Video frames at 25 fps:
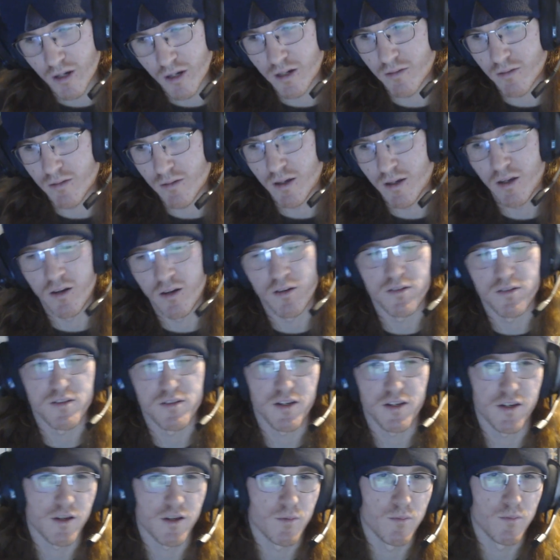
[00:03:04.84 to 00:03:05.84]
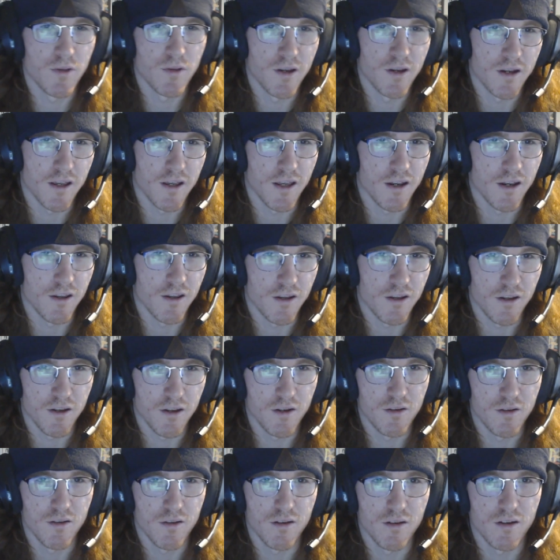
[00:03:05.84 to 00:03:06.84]
walk around, it's like I'm
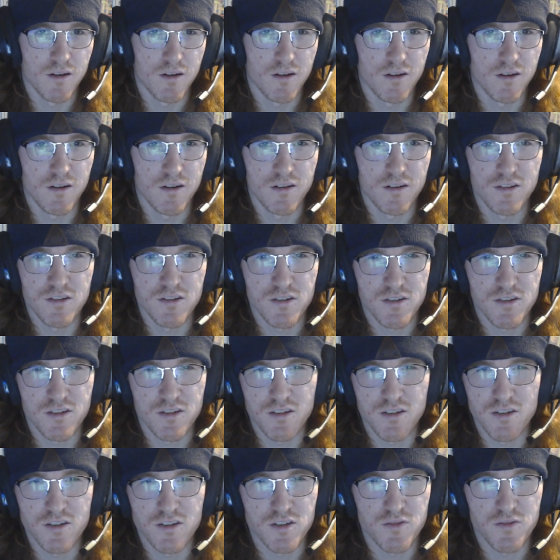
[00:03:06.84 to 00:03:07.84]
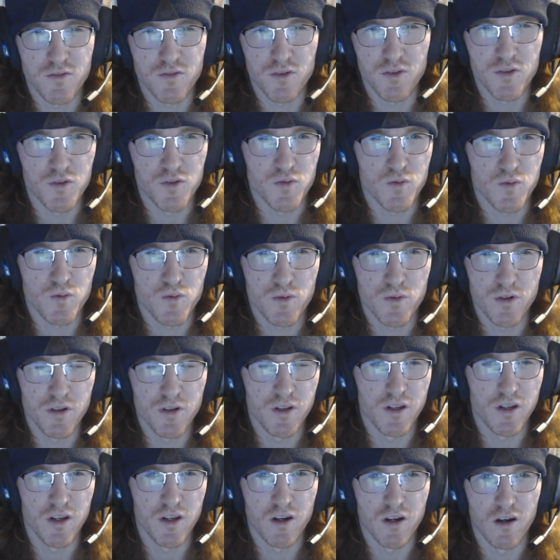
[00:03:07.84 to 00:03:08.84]
lightheaded. It just feels
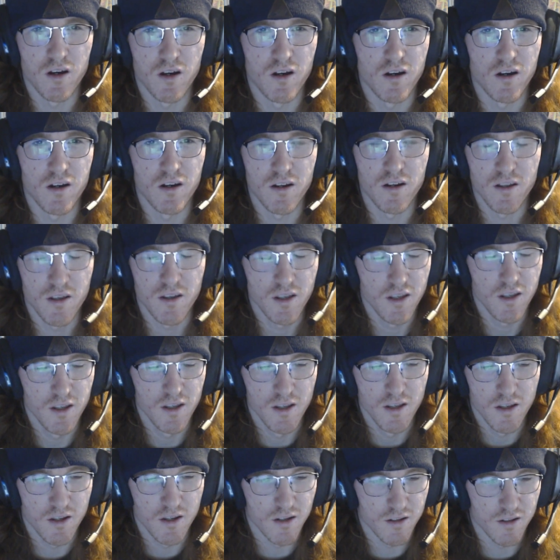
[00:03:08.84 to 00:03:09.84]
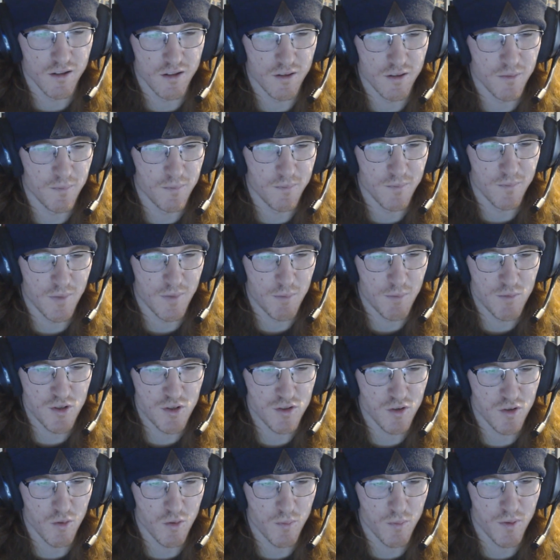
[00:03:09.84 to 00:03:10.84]
really odd. I'm
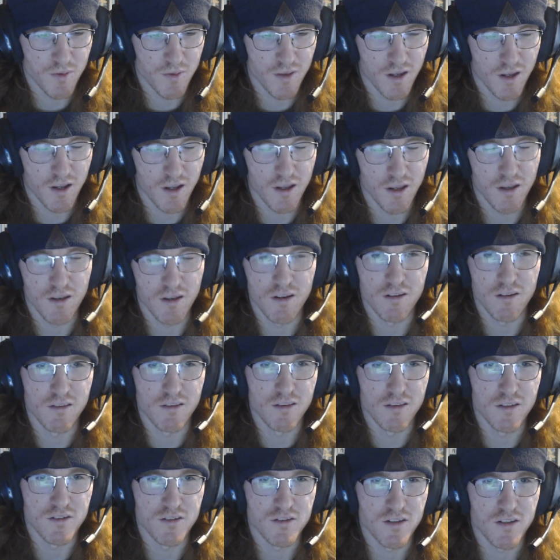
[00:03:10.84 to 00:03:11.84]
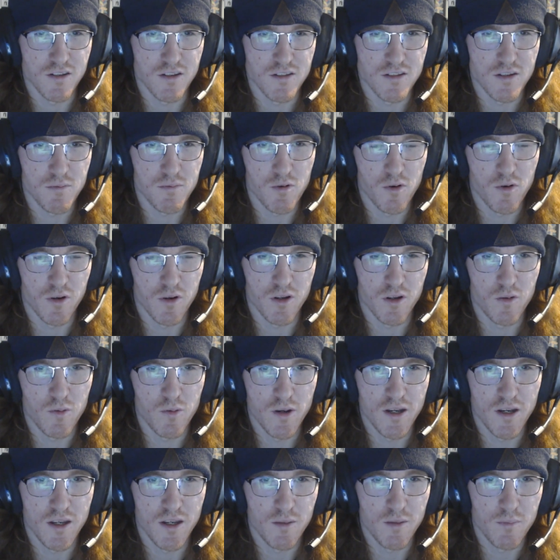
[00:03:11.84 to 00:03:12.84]
just hoping that this ends up going
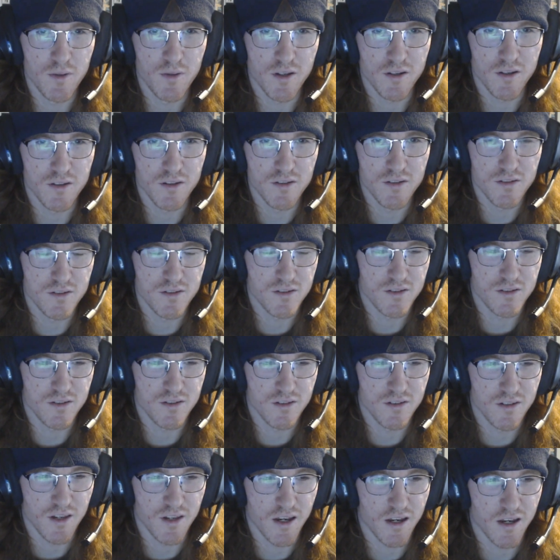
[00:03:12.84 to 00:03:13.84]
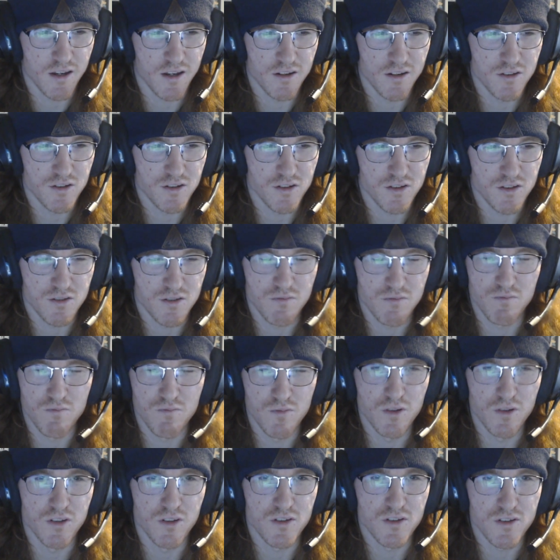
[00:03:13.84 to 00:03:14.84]
away because, yeah, it just
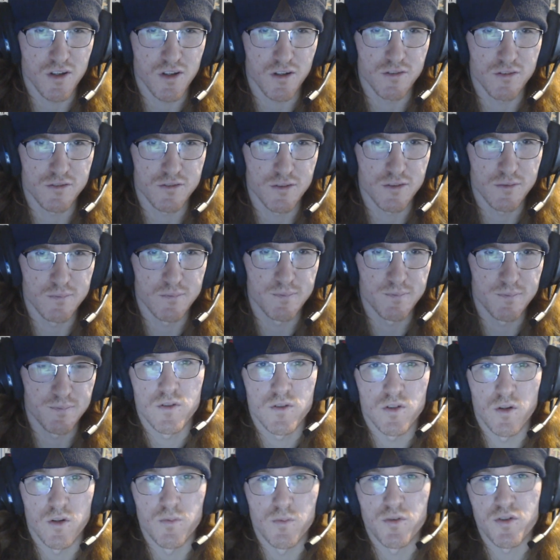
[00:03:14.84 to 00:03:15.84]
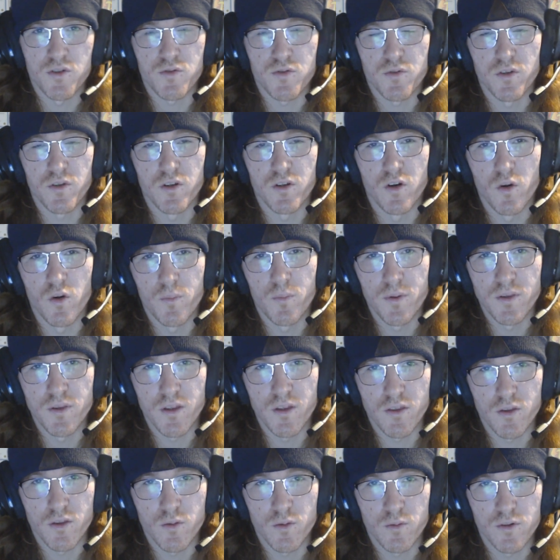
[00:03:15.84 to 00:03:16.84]
really sucks. So I'm just really hoping
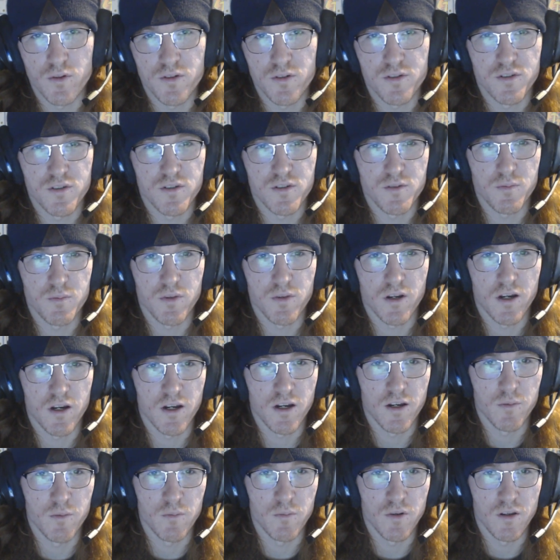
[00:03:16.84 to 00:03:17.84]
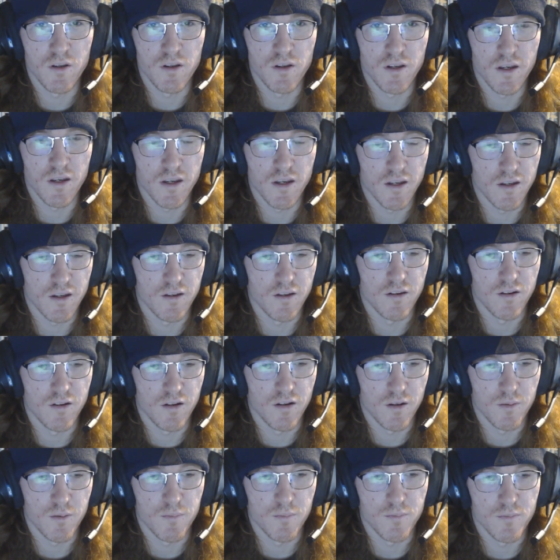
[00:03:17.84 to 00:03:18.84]
that the worst is behind me
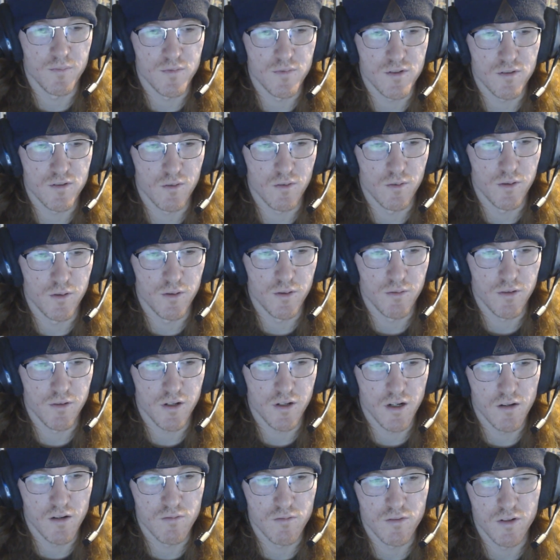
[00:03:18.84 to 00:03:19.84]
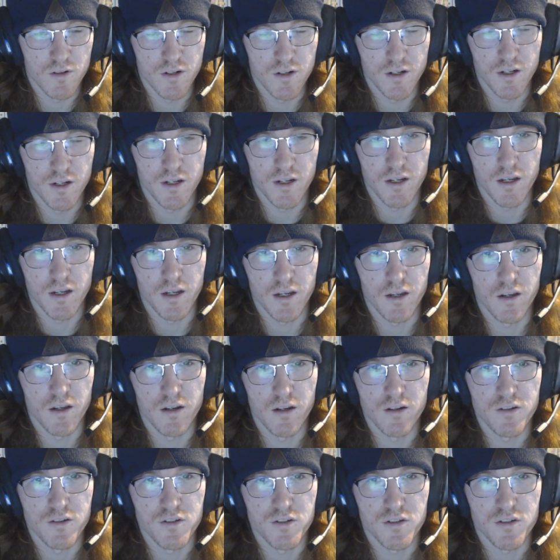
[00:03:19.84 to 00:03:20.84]
and I'm slowly recovering
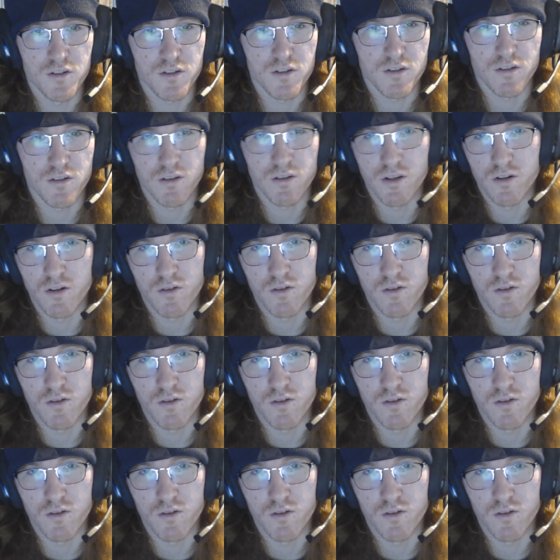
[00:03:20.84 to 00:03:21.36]
and it's just,